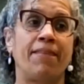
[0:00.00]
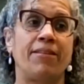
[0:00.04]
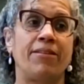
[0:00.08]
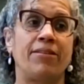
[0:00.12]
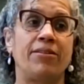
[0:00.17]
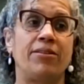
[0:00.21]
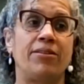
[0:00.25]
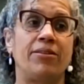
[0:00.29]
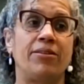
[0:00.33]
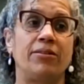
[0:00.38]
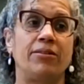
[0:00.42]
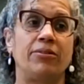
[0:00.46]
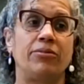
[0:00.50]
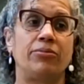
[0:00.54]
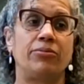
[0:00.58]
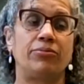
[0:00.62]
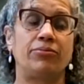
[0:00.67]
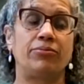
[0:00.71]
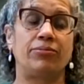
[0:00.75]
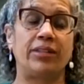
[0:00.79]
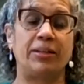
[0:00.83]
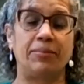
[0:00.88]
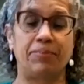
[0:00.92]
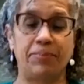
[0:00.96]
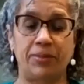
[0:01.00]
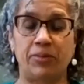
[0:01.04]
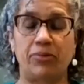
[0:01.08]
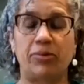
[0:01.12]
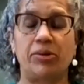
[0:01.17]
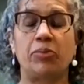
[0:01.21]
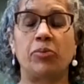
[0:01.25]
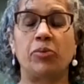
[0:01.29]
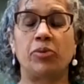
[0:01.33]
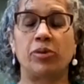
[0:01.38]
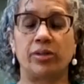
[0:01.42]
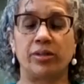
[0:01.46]
you'll reap the
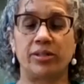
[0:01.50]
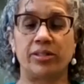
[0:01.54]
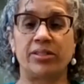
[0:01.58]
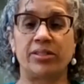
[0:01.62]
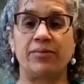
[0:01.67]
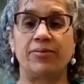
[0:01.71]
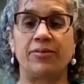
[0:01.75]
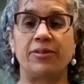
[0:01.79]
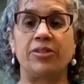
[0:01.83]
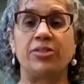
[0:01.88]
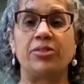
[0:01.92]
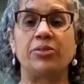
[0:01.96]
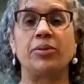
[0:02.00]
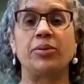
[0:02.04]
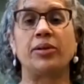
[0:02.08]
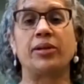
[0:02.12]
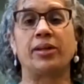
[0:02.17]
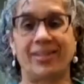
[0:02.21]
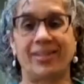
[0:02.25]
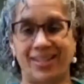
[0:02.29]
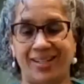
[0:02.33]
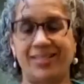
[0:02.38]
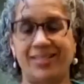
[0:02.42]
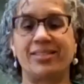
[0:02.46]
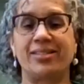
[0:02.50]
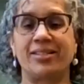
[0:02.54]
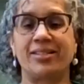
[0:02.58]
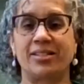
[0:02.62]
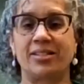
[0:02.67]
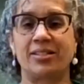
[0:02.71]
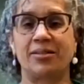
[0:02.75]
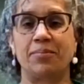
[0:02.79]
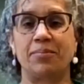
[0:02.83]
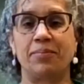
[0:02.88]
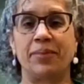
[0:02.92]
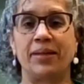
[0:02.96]
rewards if you do it on a
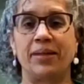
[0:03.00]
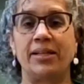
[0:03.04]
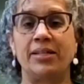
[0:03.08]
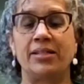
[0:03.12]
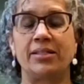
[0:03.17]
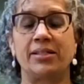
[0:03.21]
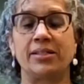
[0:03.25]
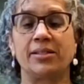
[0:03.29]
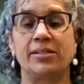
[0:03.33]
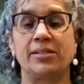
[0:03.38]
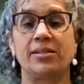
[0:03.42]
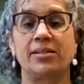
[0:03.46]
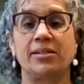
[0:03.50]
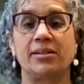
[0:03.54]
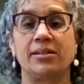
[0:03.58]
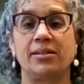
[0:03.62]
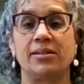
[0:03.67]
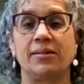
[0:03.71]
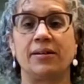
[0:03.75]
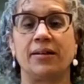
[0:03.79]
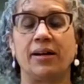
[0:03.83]
consistent basis.